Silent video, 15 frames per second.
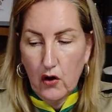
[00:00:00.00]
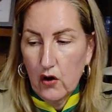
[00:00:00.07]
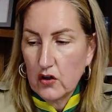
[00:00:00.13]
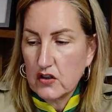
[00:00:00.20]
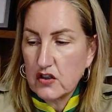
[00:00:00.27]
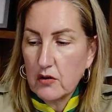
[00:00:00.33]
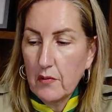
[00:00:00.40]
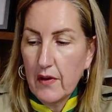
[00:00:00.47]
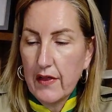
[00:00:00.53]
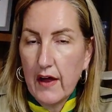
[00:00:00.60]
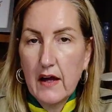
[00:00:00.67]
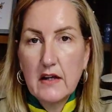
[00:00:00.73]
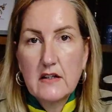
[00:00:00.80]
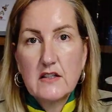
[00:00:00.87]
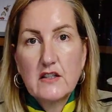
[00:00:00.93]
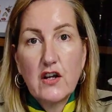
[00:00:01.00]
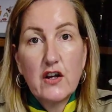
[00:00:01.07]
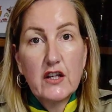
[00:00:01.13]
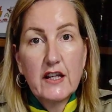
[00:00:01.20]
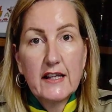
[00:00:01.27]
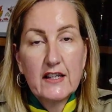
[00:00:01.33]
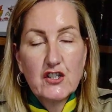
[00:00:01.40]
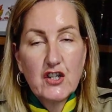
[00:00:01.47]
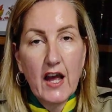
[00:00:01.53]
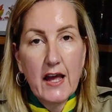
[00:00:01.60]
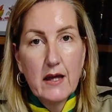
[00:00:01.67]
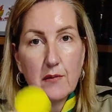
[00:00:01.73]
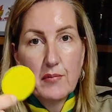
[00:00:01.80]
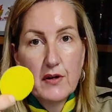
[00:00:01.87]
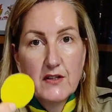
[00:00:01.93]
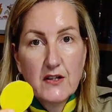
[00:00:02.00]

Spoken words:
or some other circular shape